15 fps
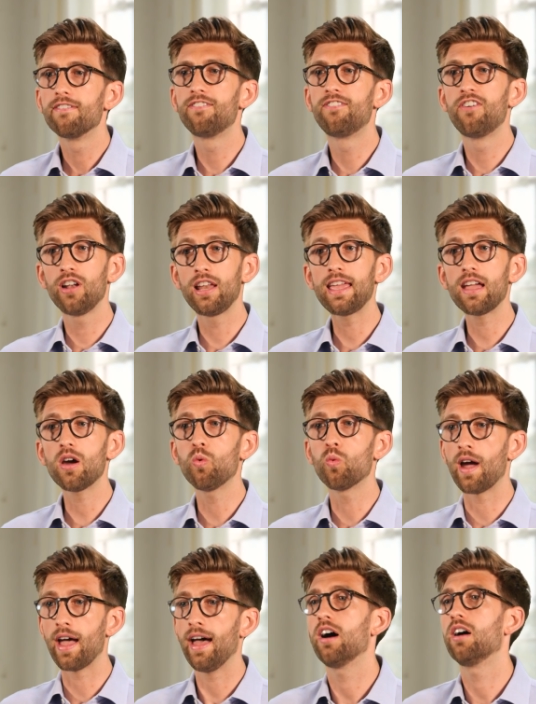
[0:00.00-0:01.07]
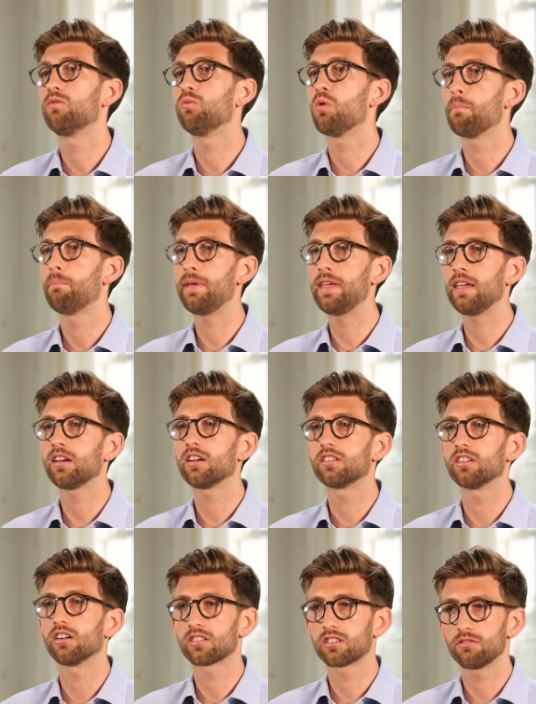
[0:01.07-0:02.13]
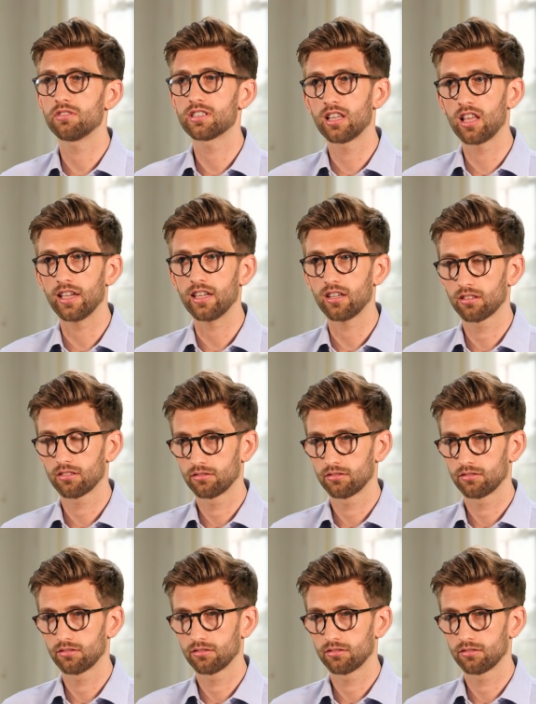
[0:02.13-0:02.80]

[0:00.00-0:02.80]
fully aware of what being a doctor is like.